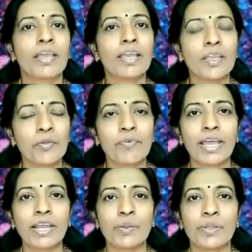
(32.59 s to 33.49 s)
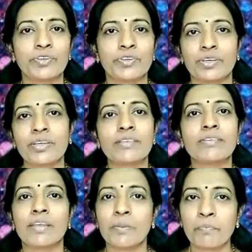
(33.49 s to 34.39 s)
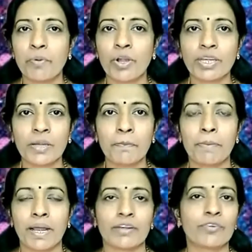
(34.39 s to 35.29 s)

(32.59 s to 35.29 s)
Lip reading: Evaluation is an important part of